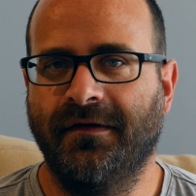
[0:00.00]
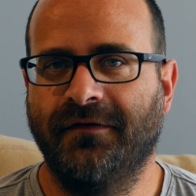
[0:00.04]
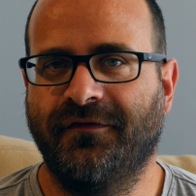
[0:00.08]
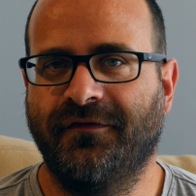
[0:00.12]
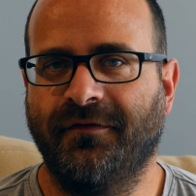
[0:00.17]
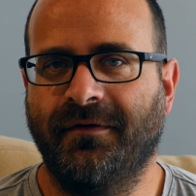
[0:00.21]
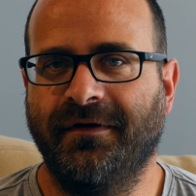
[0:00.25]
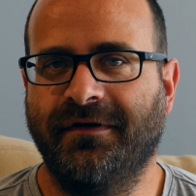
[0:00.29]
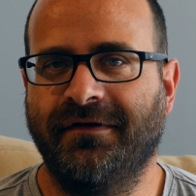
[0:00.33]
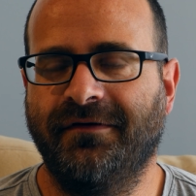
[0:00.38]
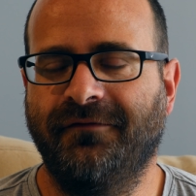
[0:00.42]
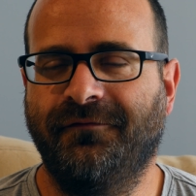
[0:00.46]
So
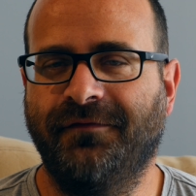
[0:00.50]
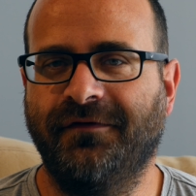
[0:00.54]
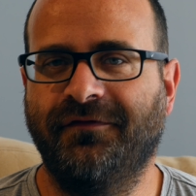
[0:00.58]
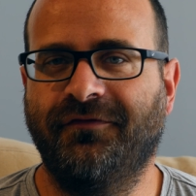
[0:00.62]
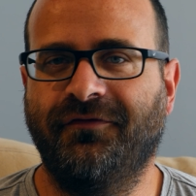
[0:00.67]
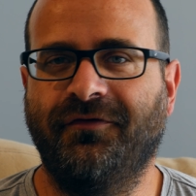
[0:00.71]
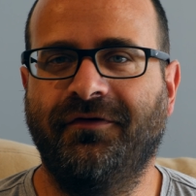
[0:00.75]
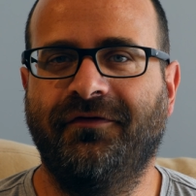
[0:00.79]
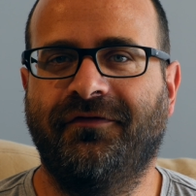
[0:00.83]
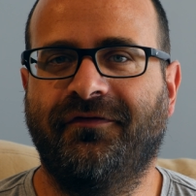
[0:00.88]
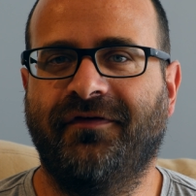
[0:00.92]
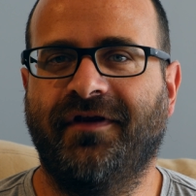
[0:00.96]
I can
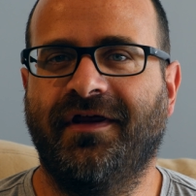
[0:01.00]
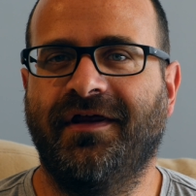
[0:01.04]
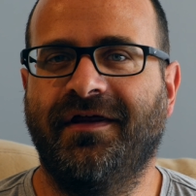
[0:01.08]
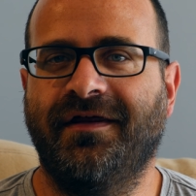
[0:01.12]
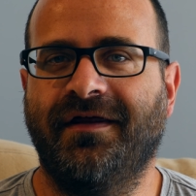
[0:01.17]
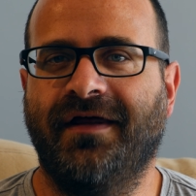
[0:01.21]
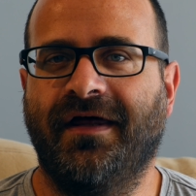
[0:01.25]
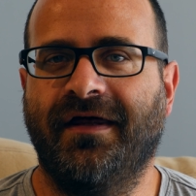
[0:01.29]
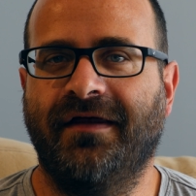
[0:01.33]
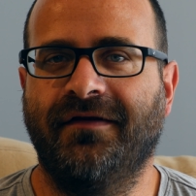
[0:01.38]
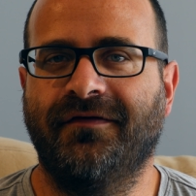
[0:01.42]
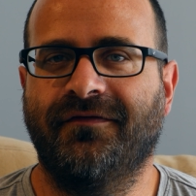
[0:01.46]
officially say,
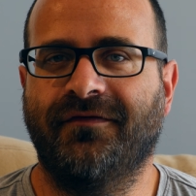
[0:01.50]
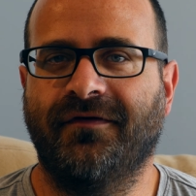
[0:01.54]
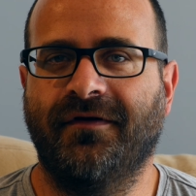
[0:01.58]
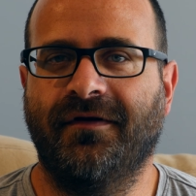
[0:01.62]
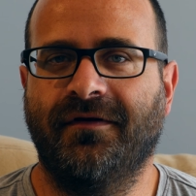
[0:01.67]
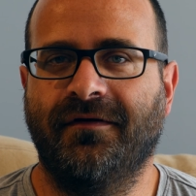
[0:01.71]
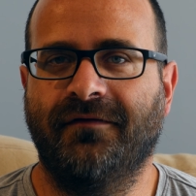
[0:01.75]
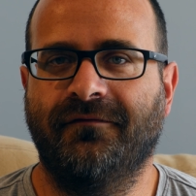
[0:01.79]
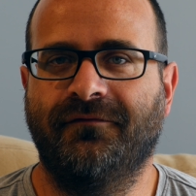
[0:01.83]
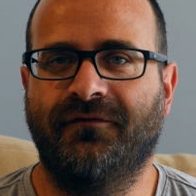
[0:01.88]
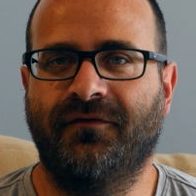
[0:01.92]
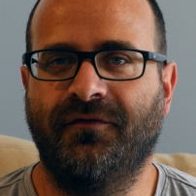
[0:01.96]
as
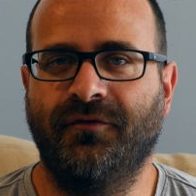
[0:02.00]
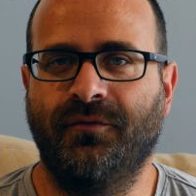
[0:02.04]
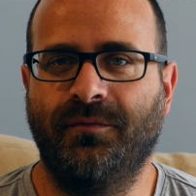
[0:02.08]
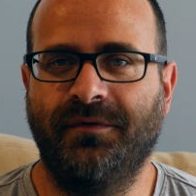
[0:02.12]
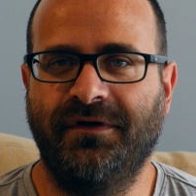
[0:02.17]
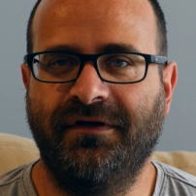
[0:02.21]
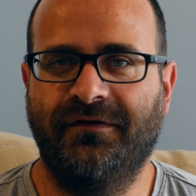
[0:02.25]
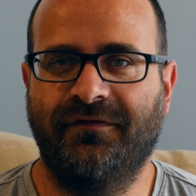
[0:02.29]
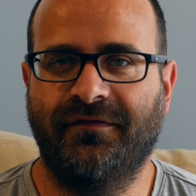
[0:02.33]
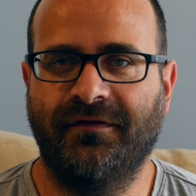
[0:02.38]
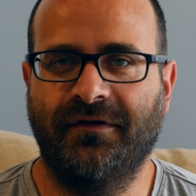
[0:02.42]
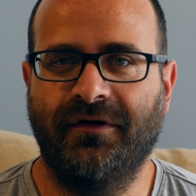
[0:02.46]
of 2
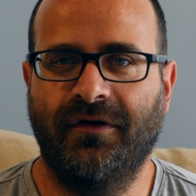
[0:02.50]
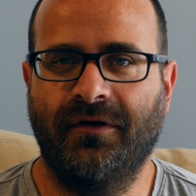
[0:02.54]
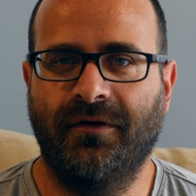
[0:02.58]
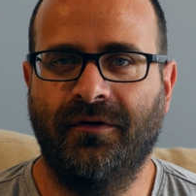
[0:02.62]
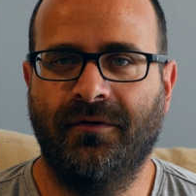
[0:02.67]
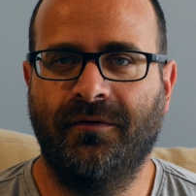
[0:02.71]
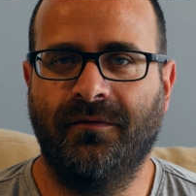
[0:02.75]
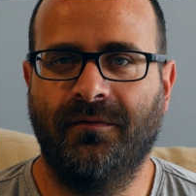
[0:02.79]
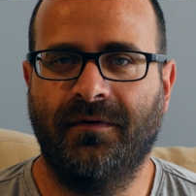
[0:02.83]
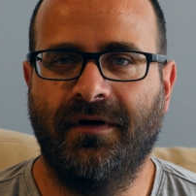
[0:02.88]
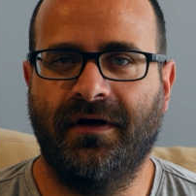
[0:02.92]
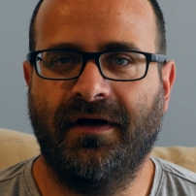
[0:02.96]
weeks
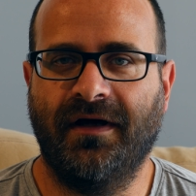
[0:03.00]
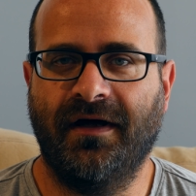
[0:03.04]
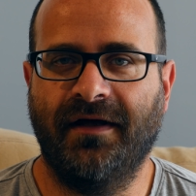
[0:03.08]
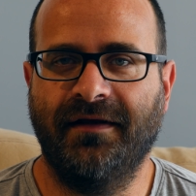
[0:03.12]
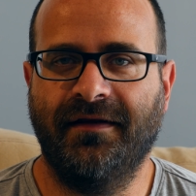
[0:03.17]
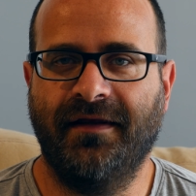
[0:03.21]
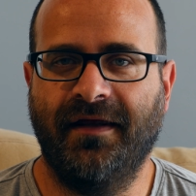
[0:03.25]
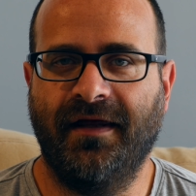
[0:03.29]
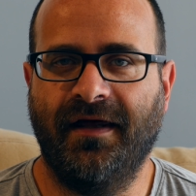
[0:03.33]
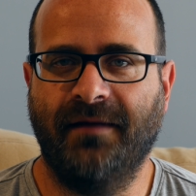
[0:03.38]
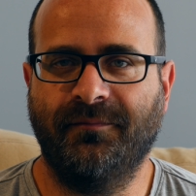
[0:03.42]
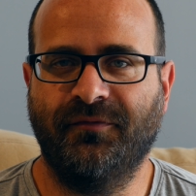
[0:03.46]
ago, I
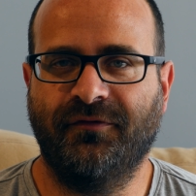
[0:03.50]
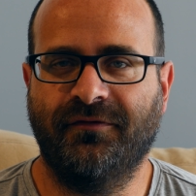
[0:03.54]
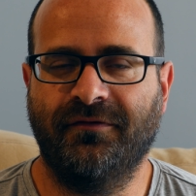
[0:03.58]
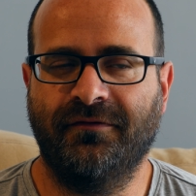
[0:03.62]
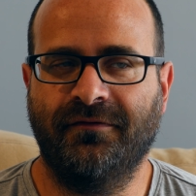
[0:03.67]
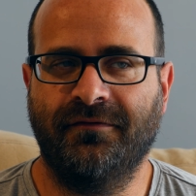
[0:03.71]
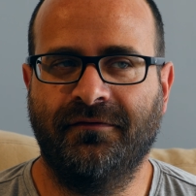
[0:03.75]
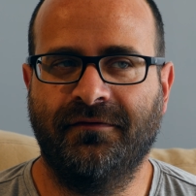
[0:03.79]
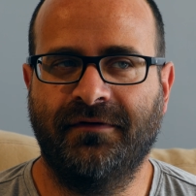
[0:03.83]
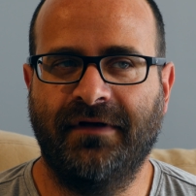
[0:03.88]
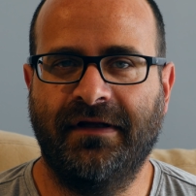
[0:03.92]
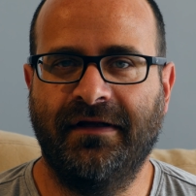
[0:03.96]

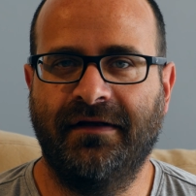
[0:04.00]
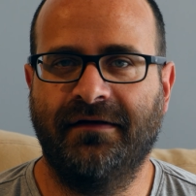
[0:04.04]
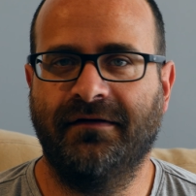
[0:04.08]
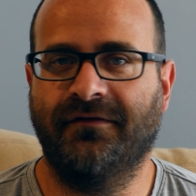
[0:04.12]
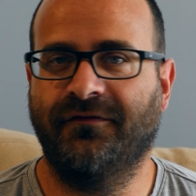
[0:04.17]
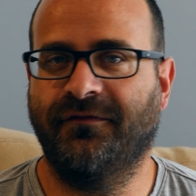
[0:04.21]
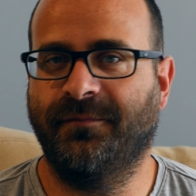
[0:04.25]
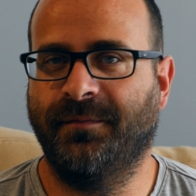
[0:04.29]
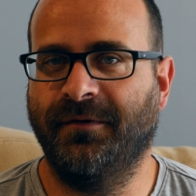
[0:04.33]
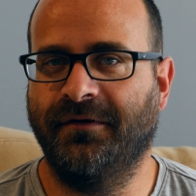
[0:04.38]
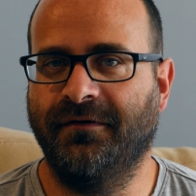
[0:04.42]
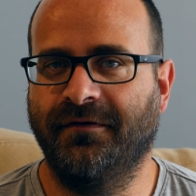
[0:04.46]
captured and
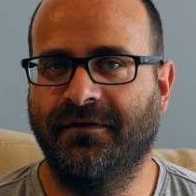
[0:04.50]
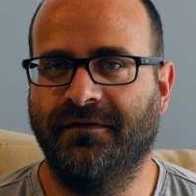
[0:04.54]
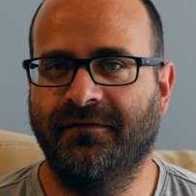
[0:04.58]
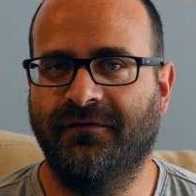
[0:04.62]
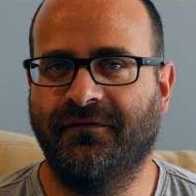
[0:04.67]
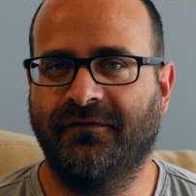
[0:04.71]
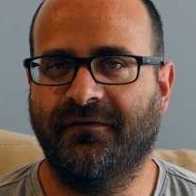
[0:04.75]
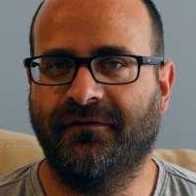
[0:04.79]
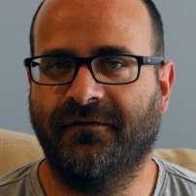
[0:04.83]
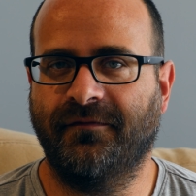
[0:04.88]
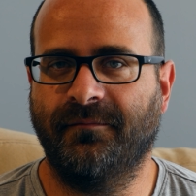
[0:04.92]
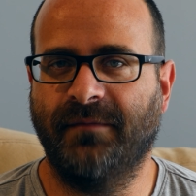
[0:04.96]

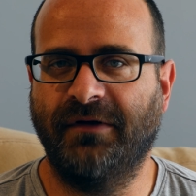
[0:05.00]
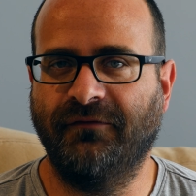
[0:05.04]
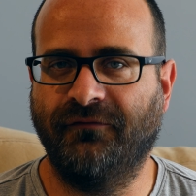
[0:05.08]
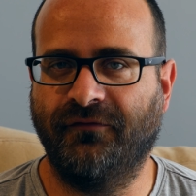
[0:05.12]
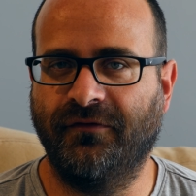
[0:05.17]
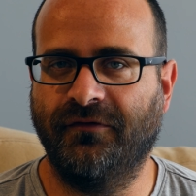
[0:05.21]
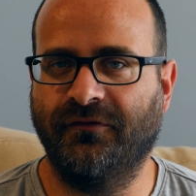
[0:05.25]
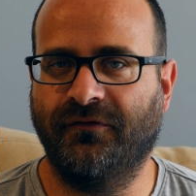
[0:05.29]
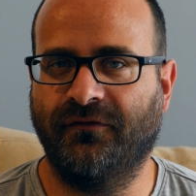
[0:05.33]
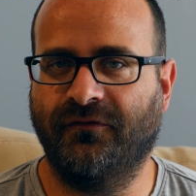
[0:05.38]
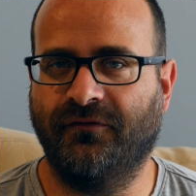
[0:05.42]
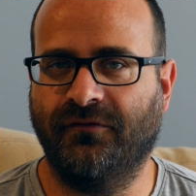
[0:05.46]
experienced my
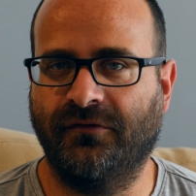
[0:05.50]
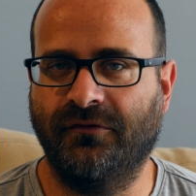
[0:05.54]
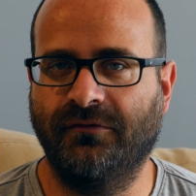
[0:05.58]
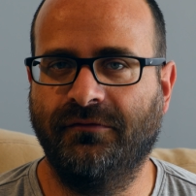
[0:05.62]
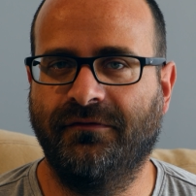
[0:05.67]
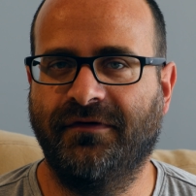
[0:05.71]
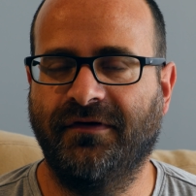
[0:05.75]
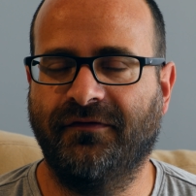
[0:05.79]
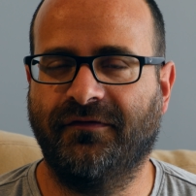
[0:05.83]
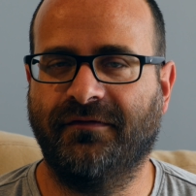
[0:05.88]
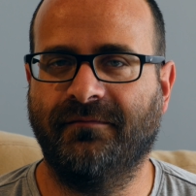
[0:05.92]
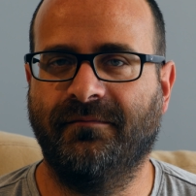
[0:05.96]
first true
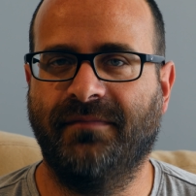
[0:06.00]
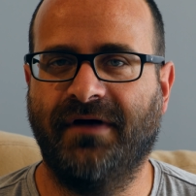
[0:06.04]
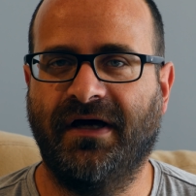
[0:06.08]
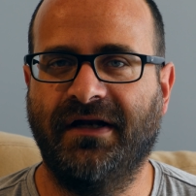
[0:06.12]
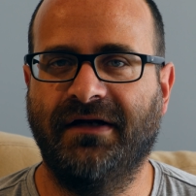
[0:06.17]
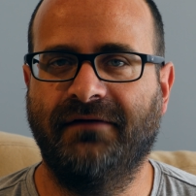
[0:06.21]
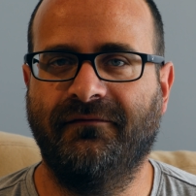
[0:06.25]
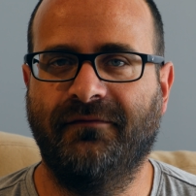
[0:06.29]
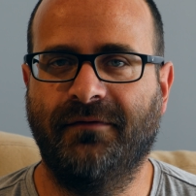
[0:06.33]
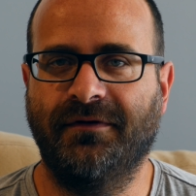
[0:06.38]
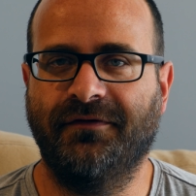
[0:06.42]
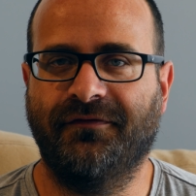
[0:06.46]

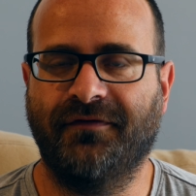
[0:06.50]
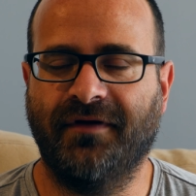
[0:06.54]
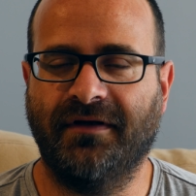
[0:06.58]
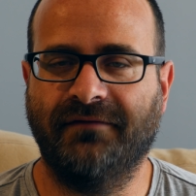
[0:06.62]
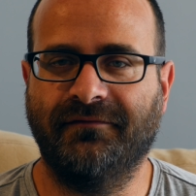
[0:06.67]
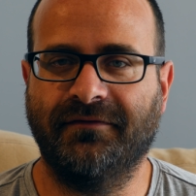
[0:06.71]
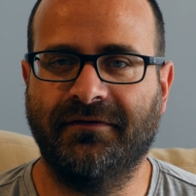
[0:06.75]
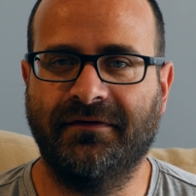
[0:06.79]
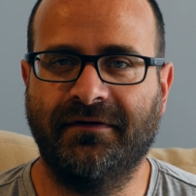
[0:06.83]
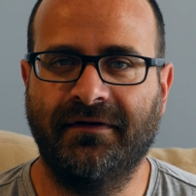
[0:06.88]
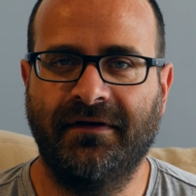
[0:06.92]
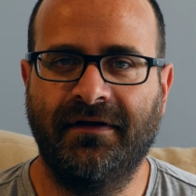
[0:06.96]
disembodied voice
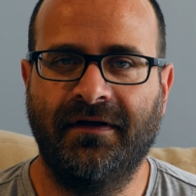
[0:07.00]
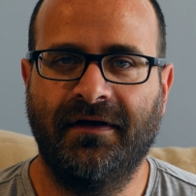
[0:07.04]
ever.